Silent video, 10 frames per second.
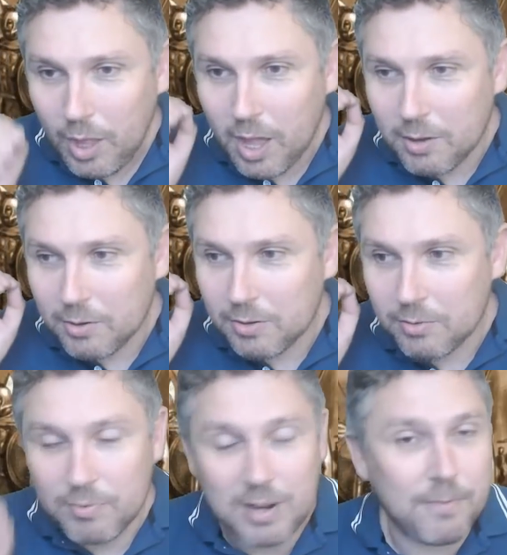uh, the
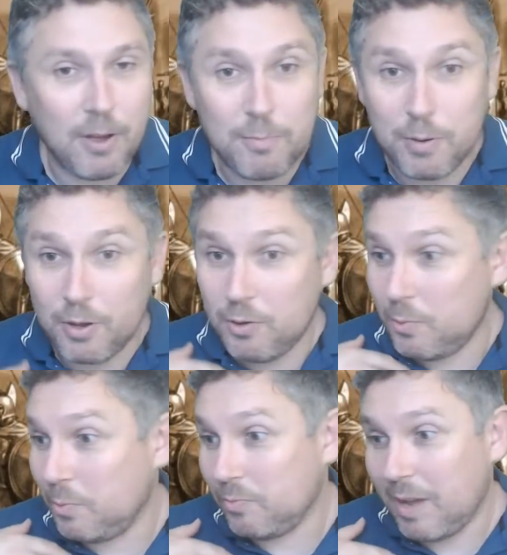Red Viper,
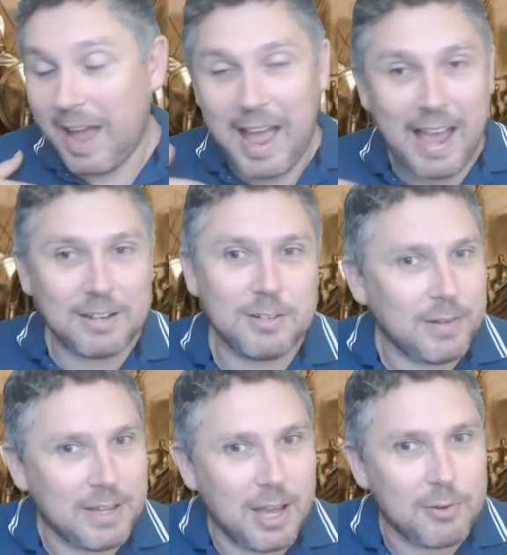who
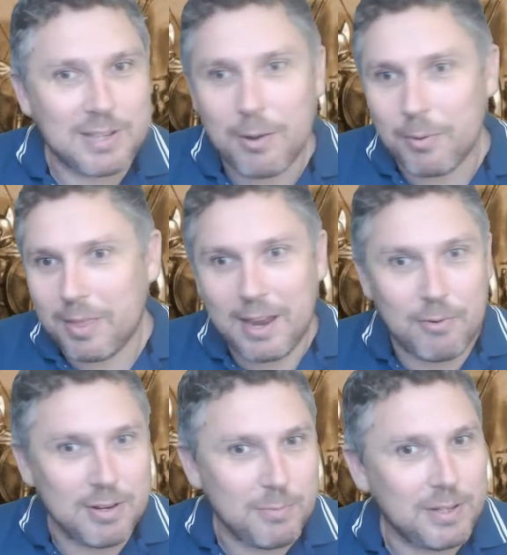actively goes out there,
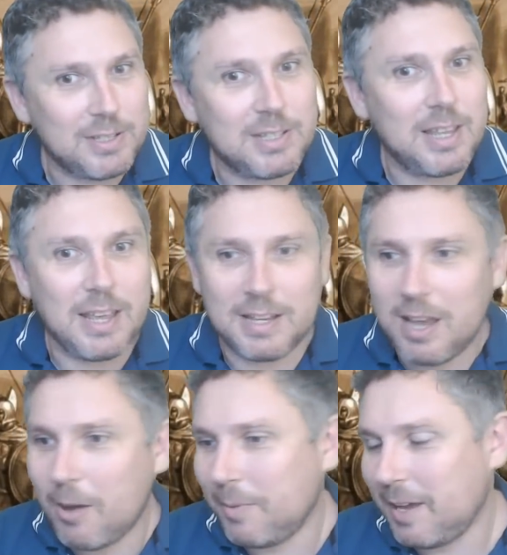and we see it
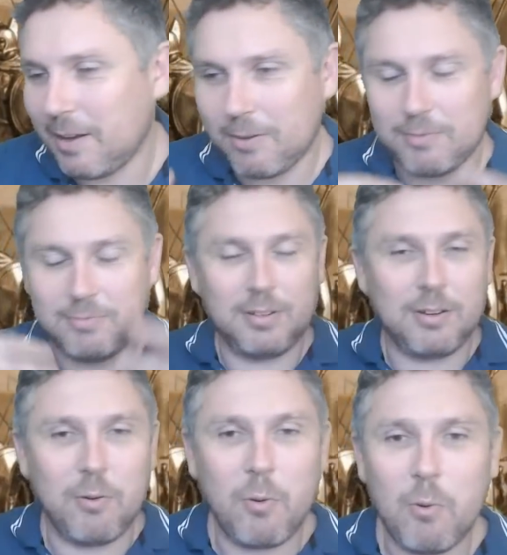coming out
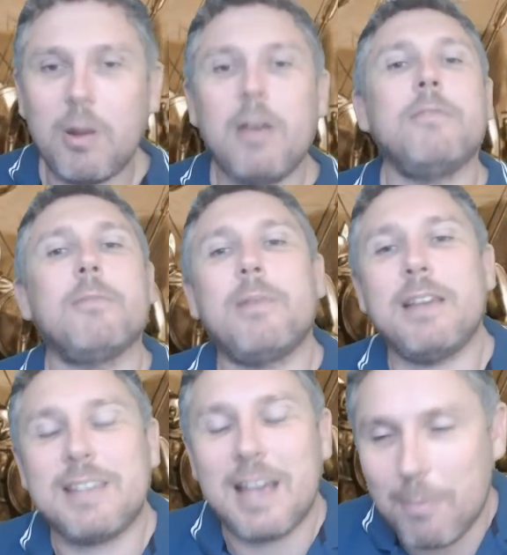all over the
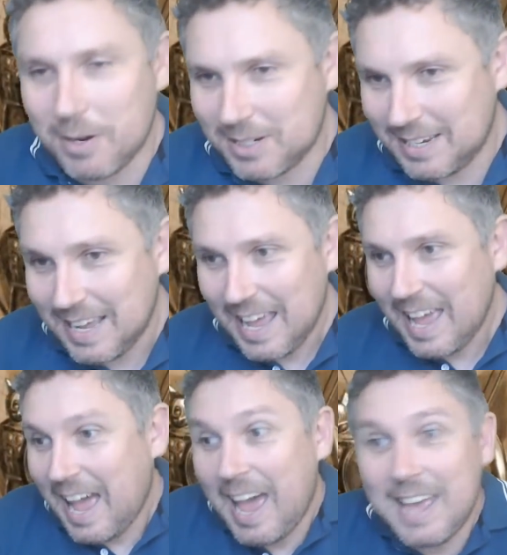place. How much he
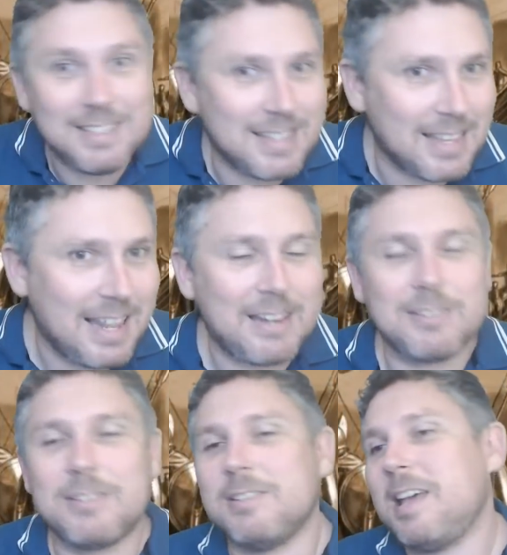hates the
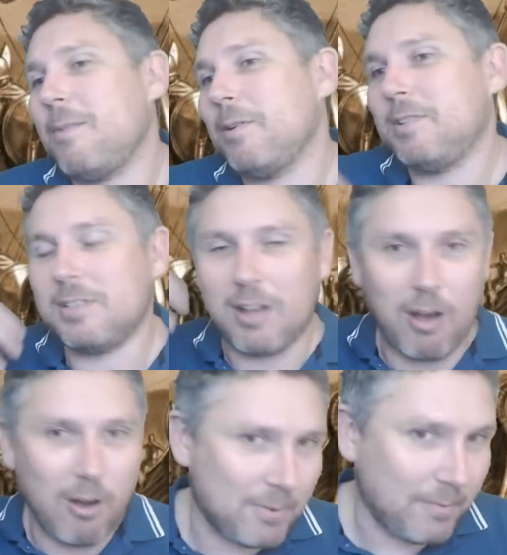Lannisters, how much he's
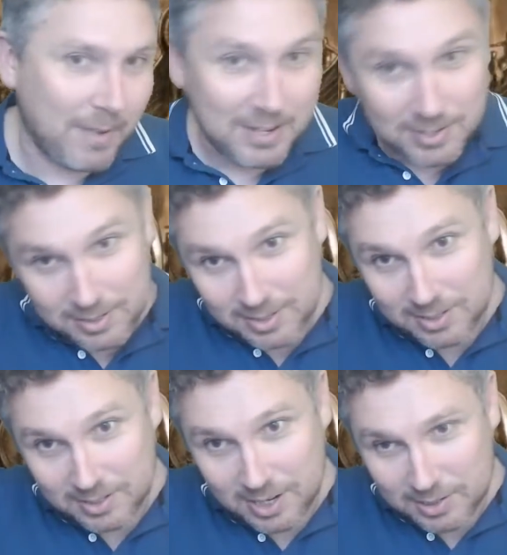after vengeance
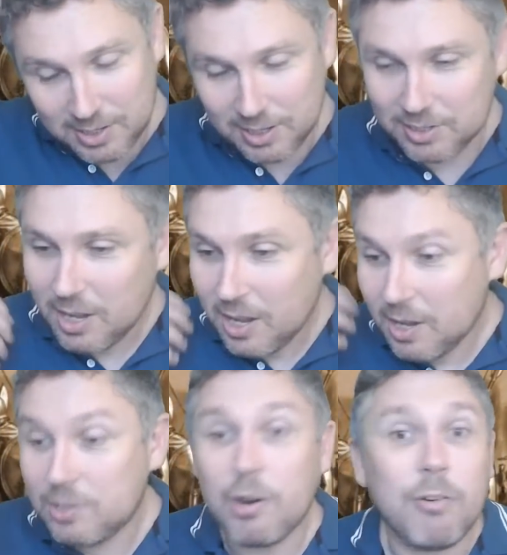and justice,
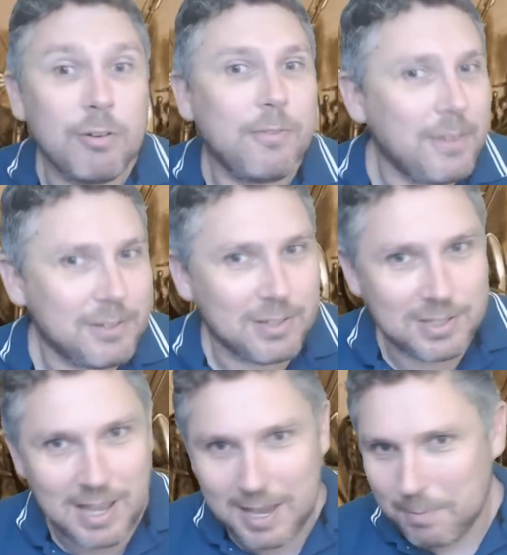Doran feels the
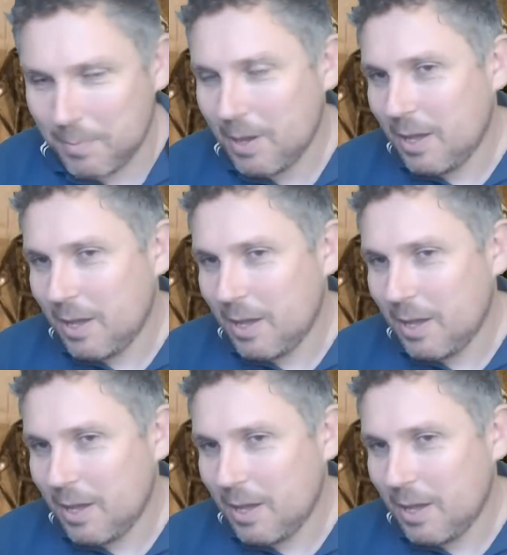same,